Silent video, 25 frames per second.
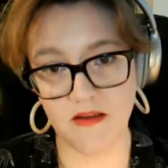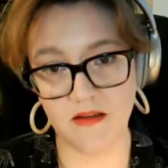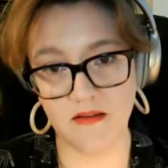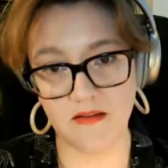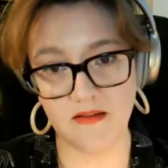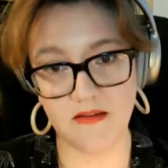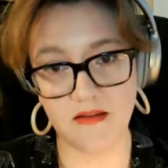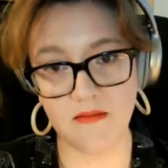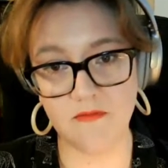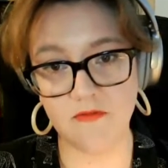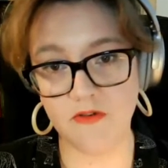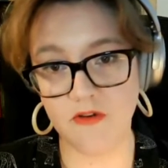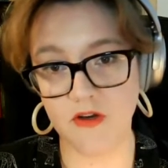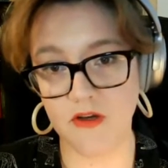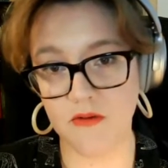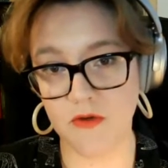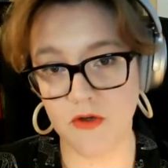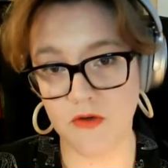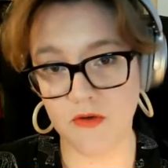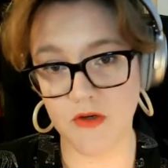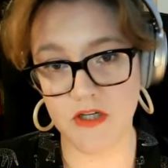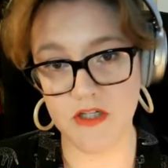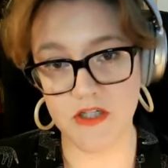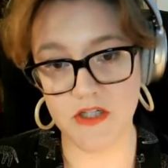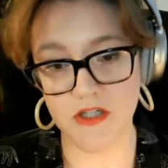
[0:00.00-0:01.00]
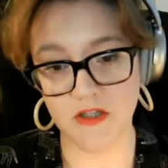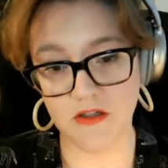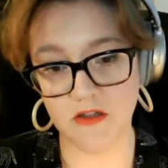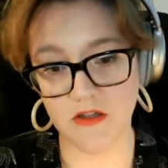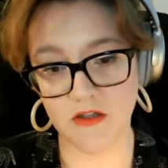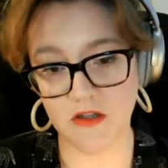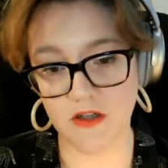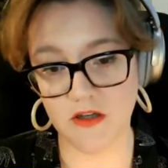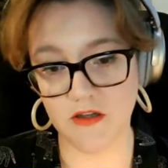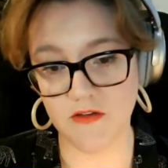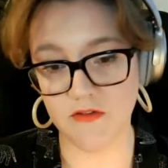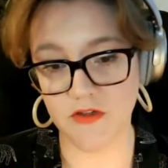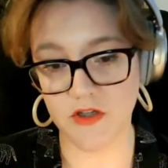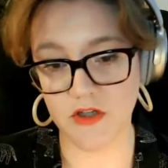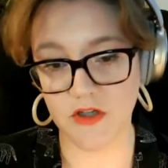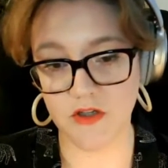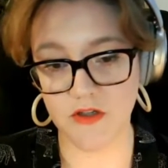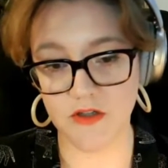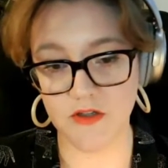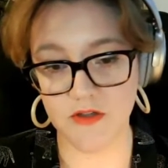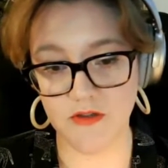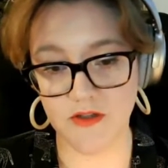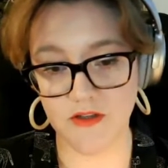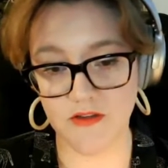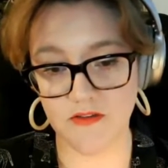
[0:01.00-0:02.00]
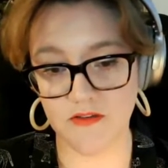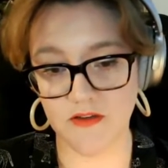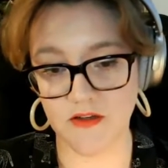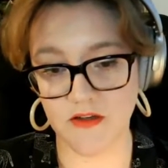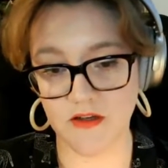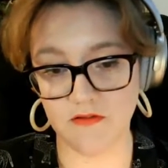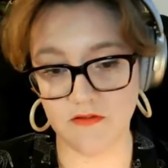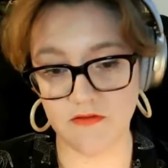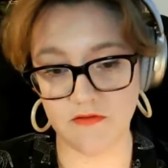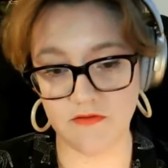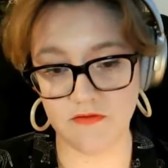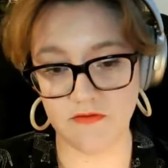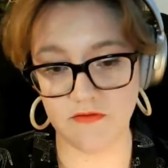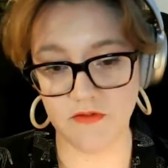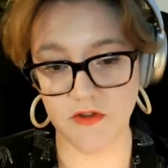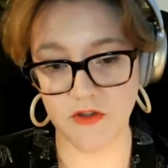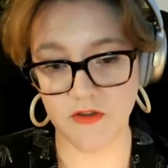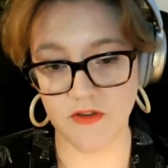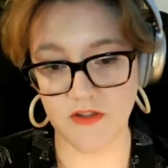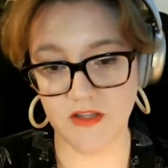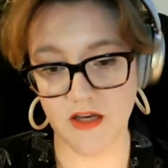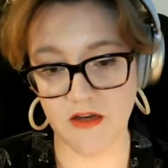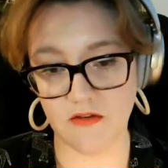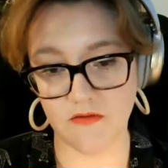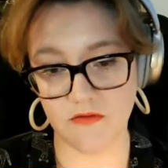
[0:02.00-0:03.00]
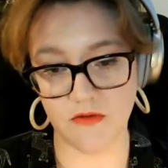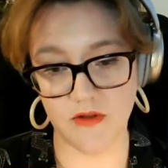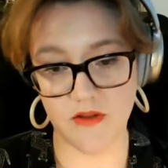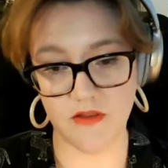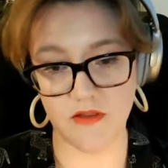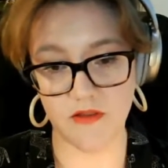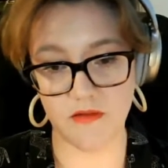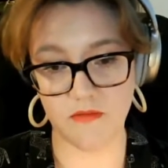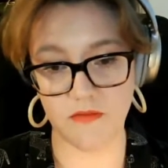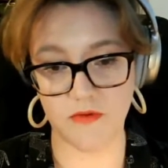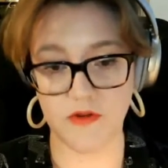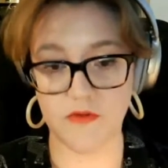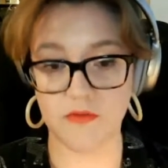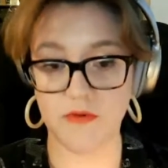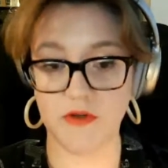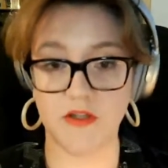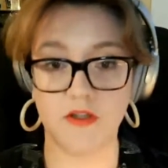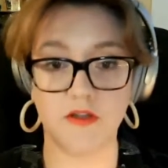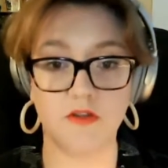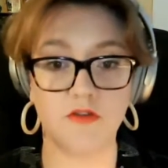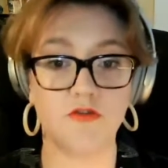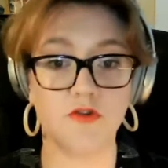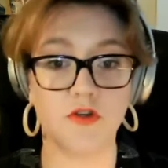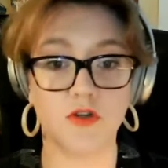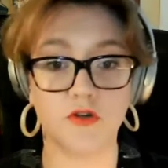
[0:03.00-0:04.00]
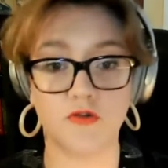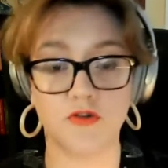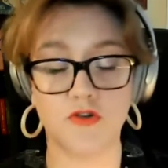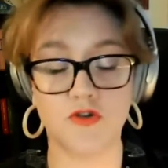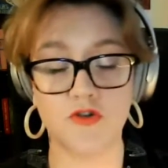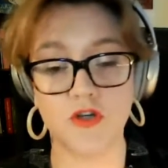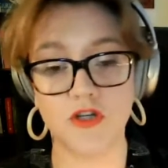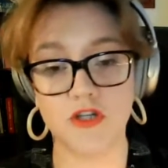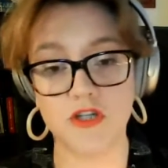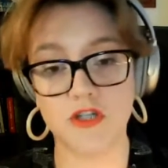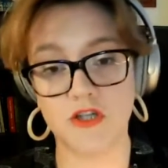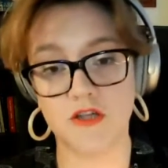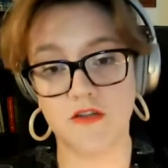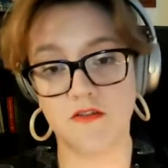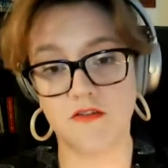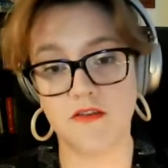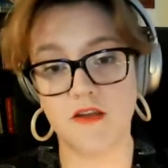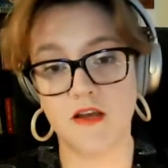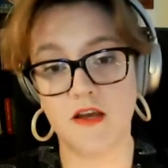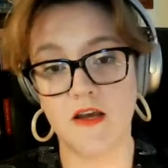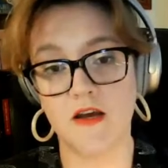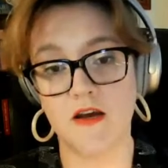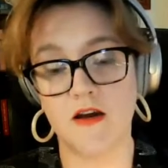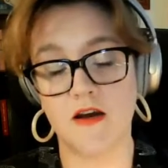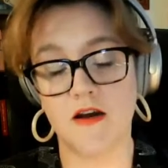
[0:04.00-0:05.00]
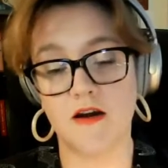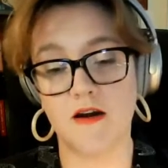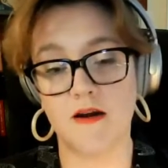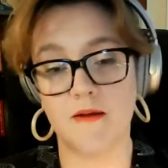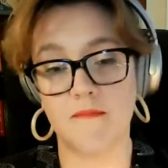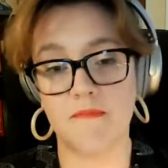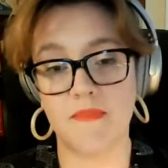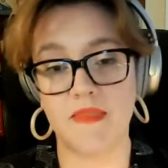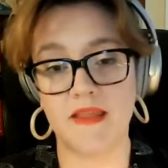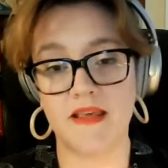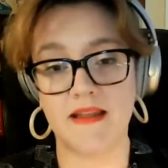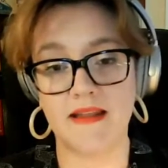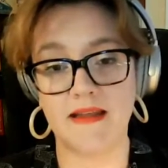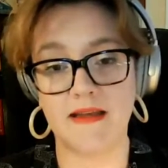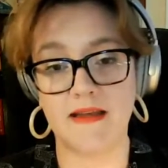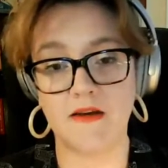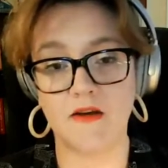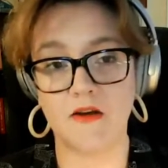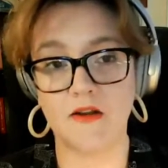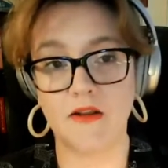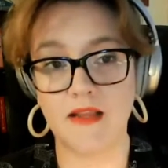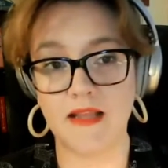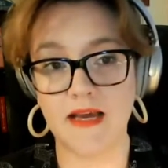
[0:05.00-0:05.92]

Same for immigration. A lot of the countries that I've looked at with really strict restrictions, they